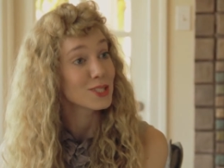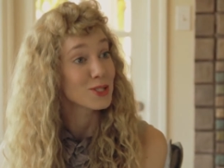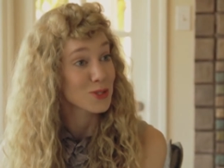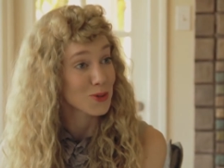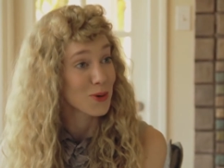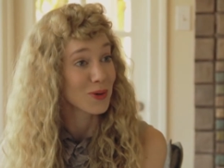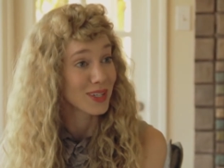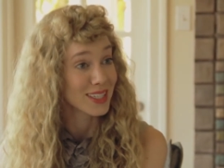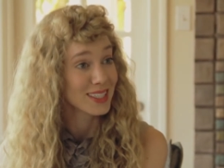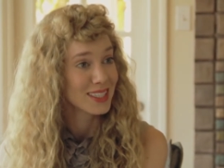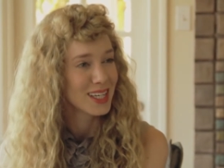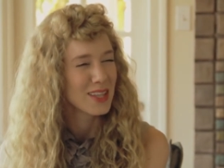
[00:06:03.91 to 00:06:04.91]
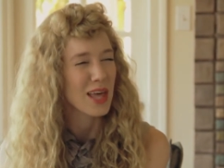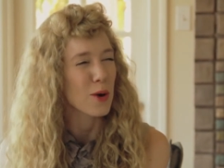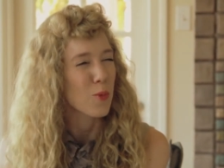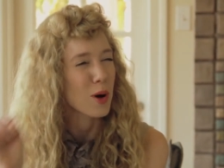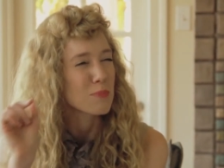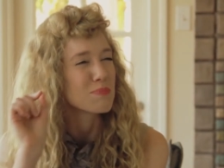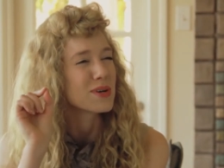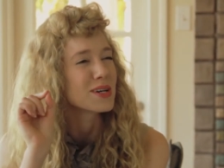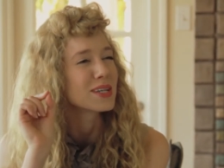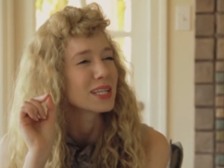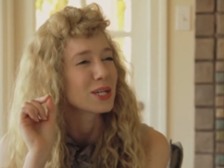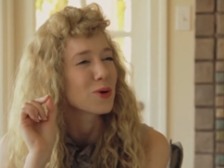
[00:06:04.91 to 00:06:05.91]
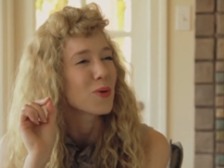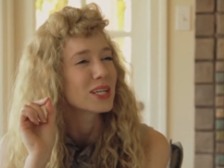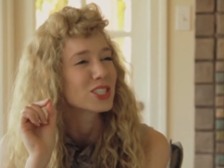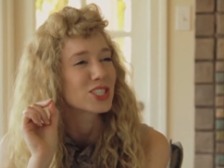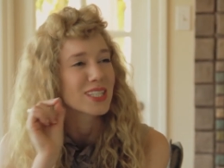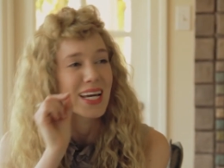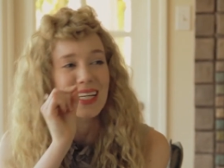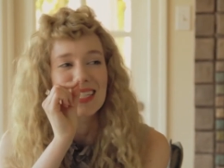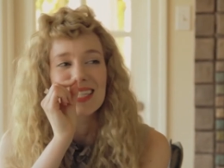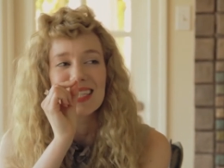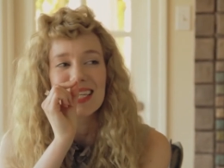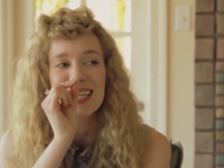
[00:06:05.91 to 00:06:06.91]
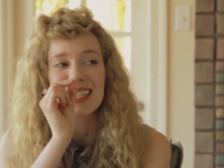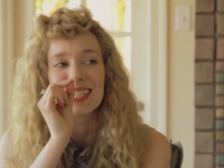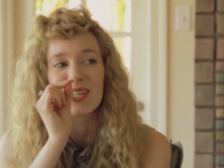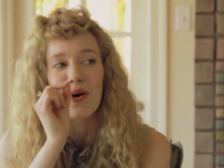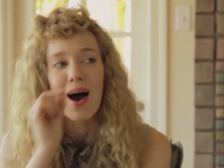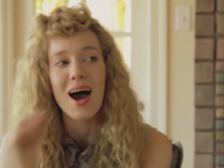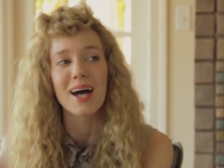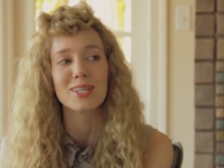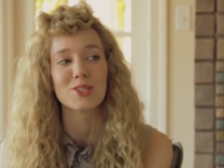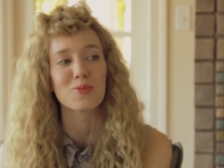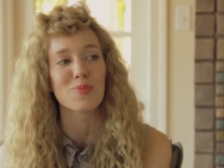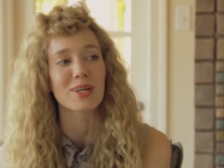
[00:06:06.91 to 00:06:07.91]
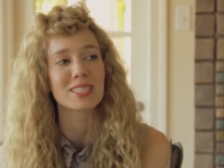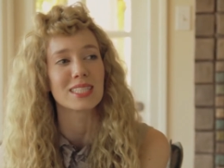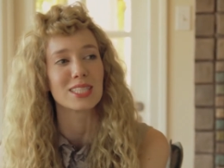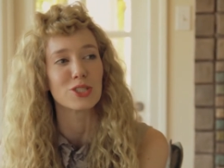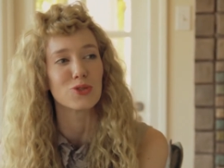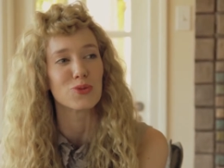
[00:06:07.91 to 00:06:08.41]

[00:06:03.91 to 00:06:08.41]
The story. That one burning question. I can see it in your eyes. You're practically